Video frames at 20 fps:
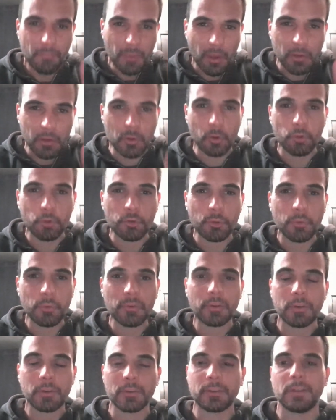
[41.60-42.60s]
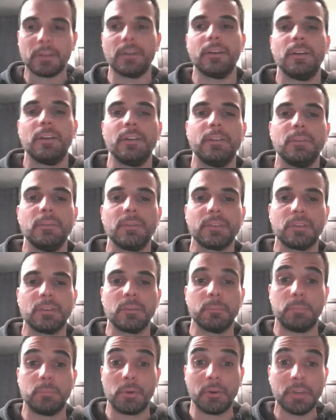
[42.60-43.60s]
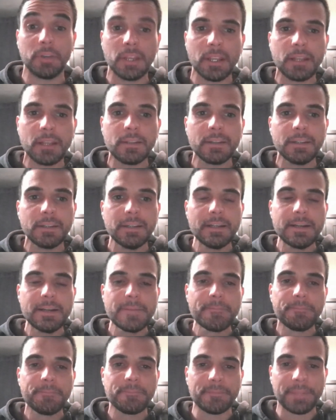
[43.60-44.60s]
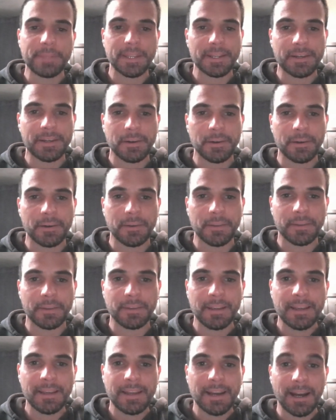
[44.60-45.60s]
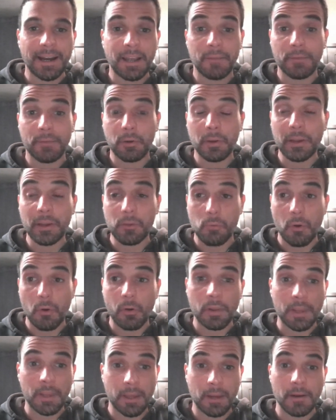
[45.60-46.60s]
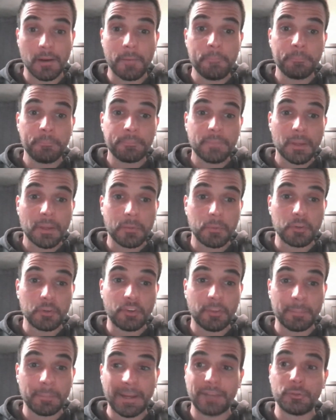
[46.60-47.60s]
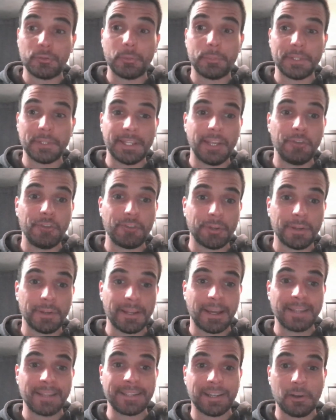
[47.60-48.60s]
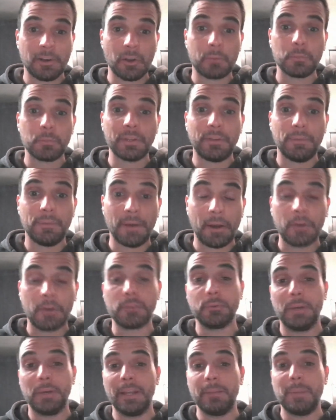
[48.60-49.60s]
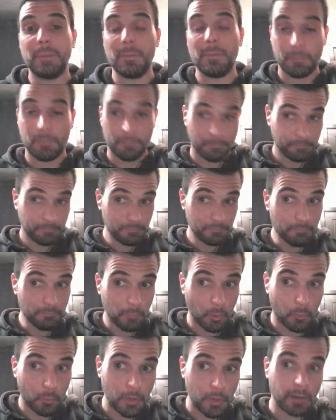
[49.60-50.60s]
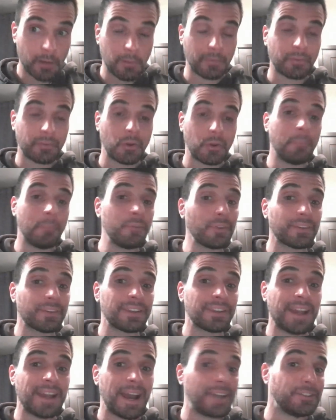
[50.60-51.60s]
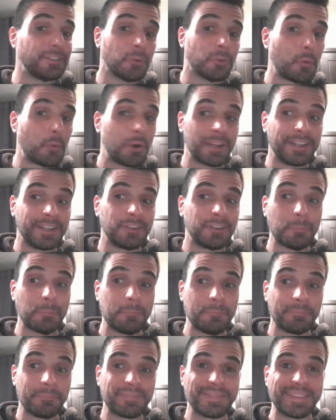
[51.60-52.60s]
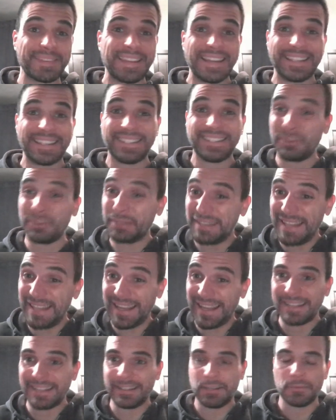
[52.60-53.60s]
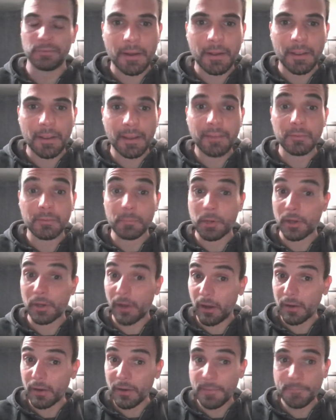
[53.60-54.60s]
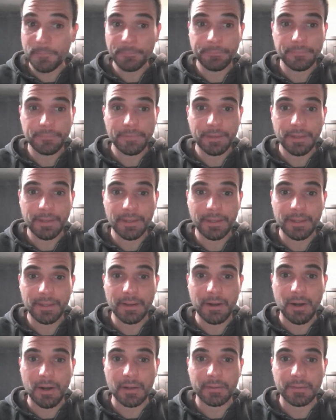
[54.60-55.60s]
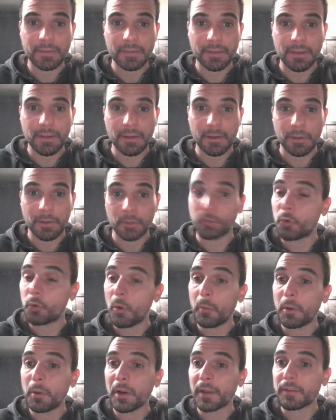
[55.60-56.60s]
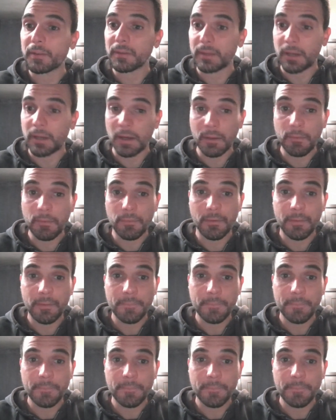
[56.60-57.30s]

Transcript: cautious on burning it, because I have a lucky roll here, which is bad reputation, adding luck modifier to enemy morale. So obviously I don't want it to get into the negative. He's a mudlock. He got a trowel as a knife,